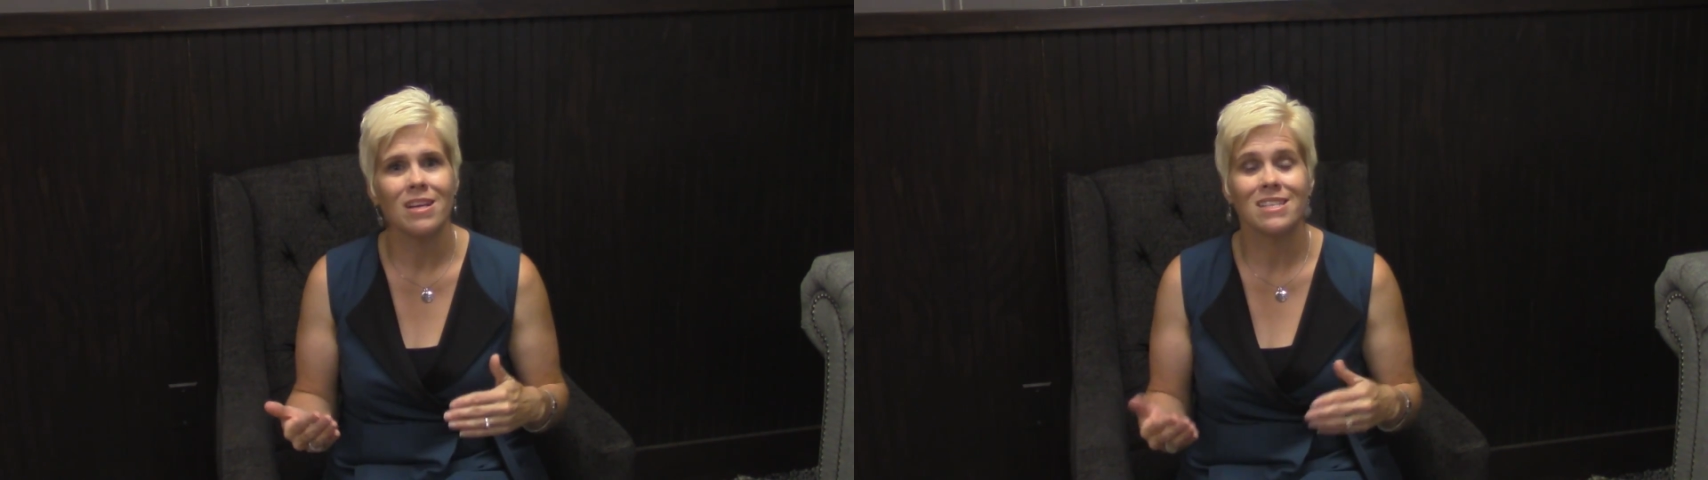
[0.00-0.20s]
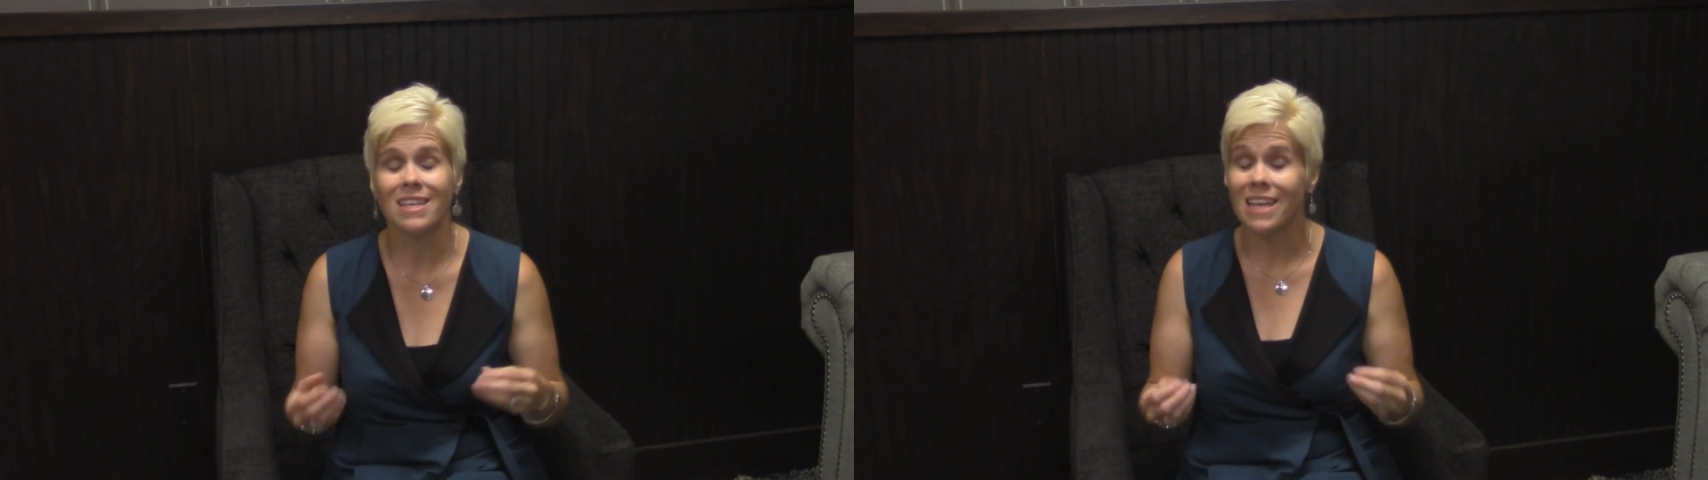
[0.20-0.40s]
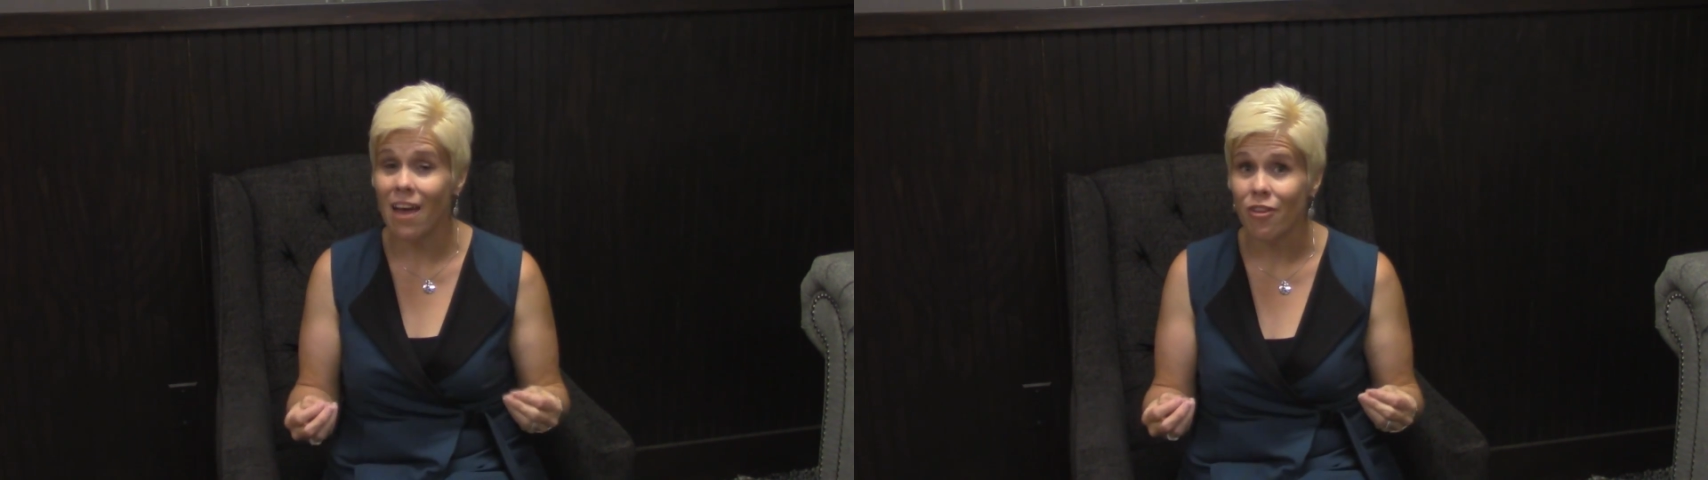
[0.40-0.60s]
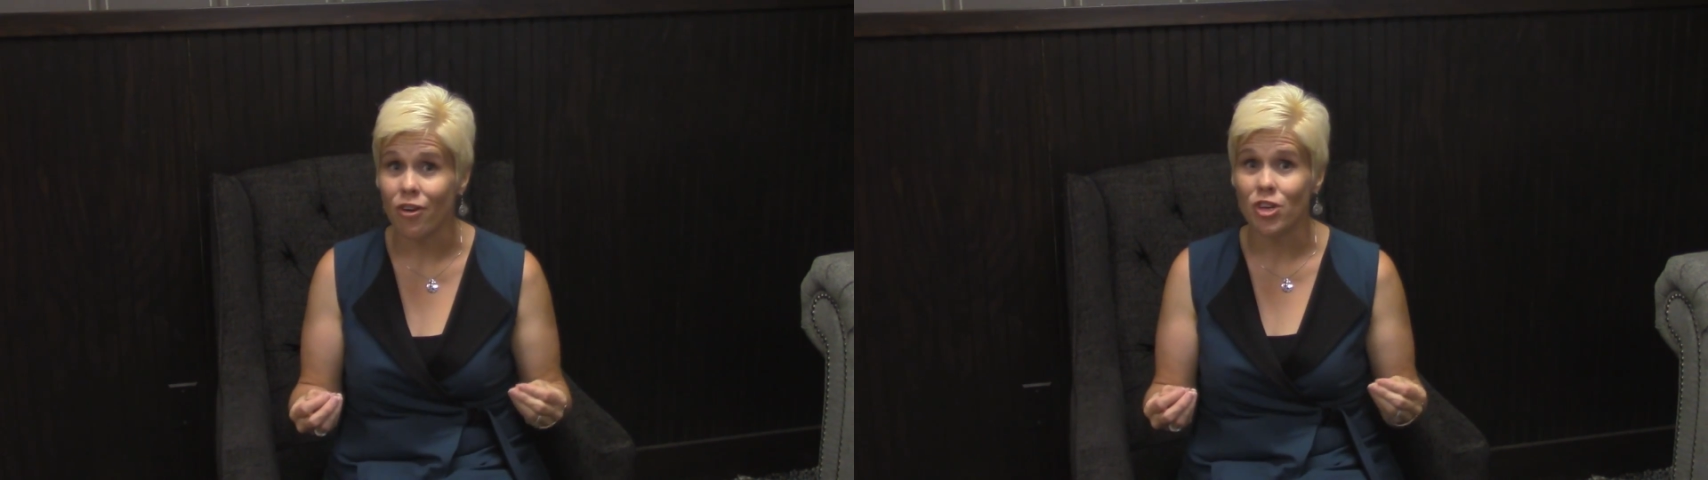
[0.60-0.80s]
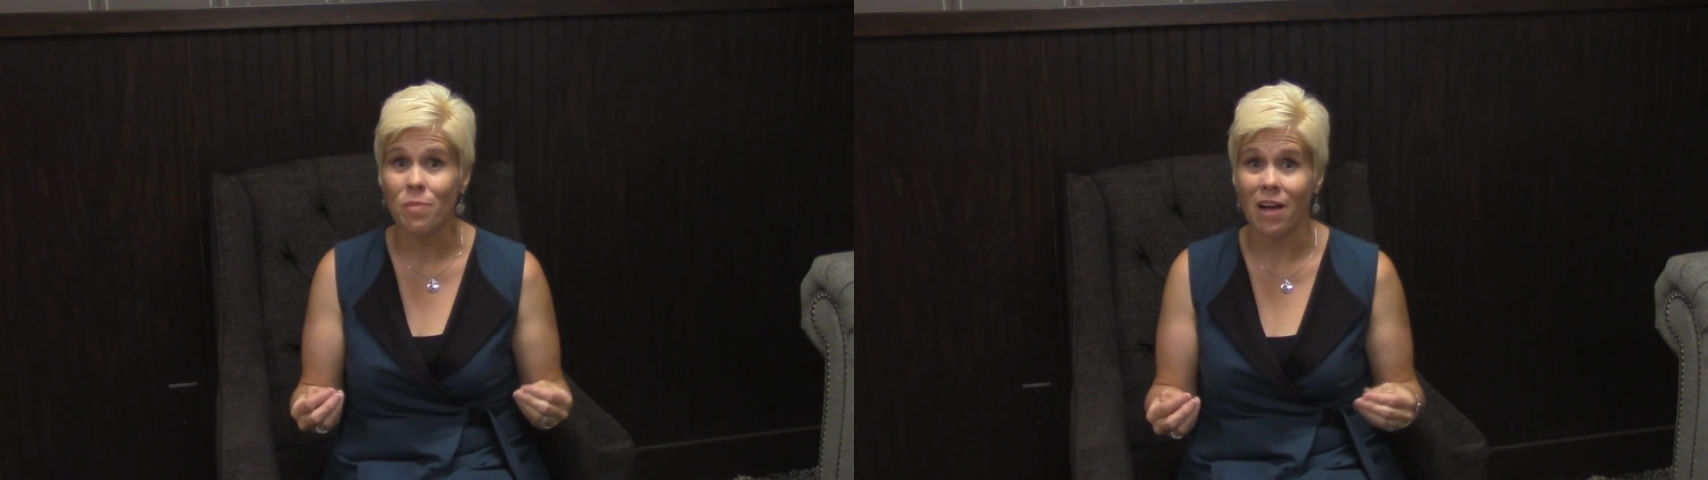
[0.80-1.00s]
Together,
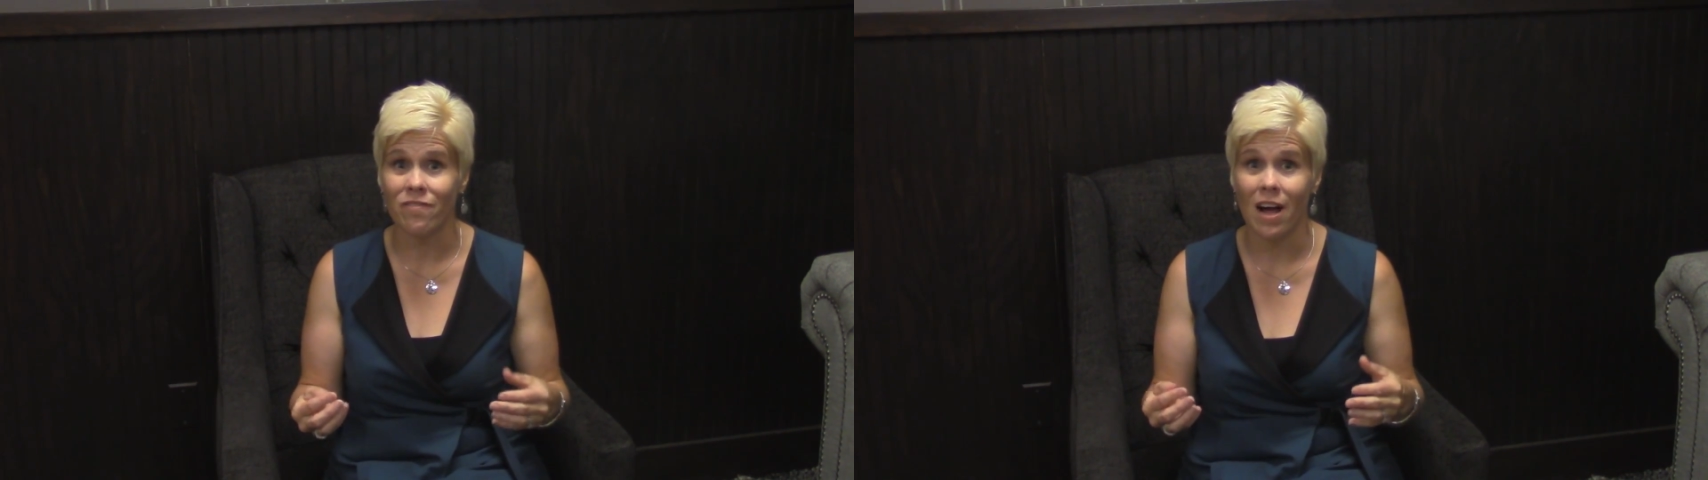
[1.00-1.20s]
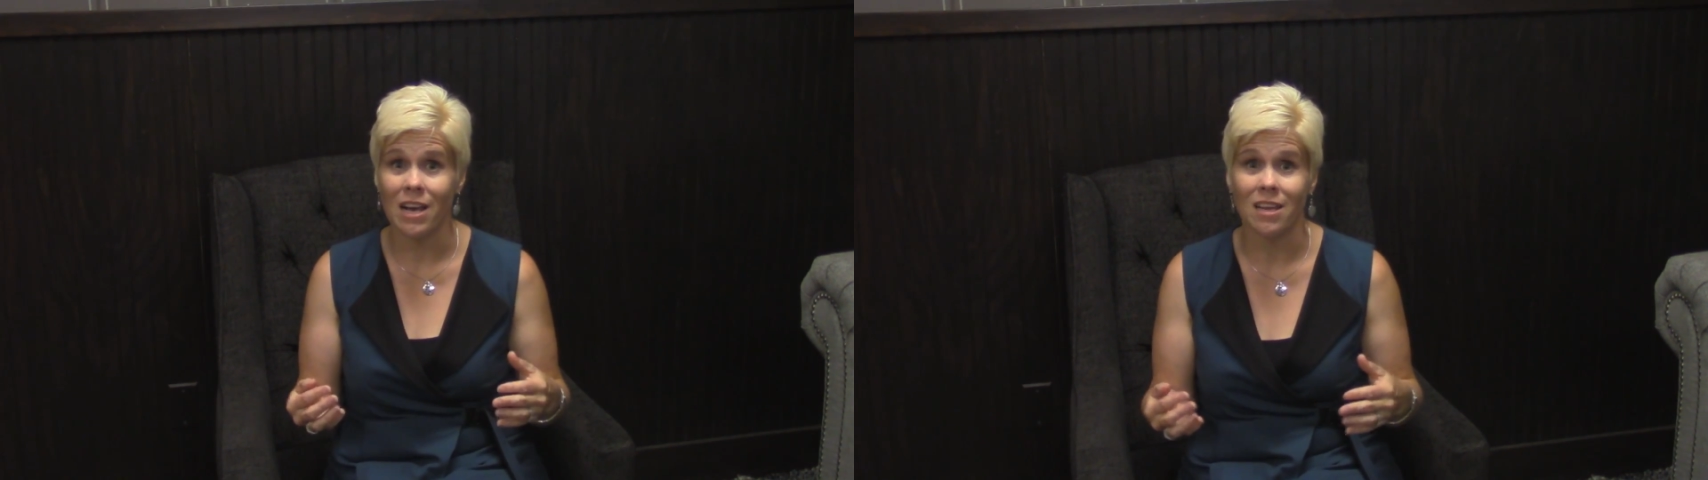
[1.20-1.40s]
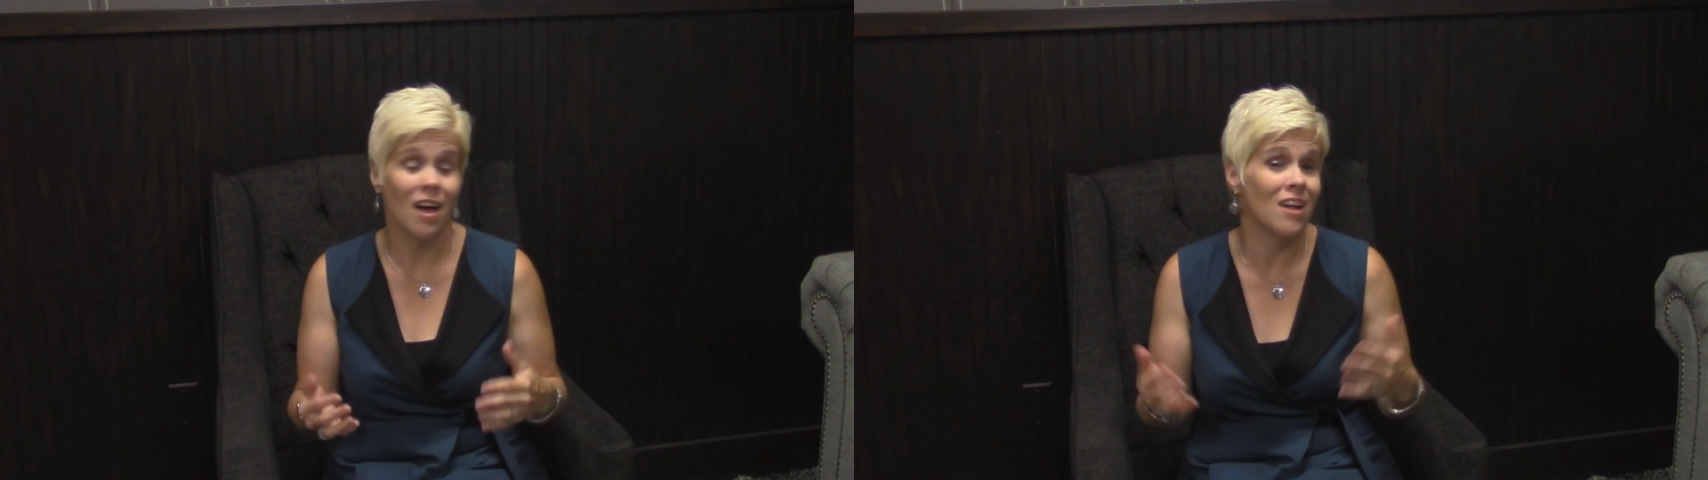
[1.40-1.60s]
you might find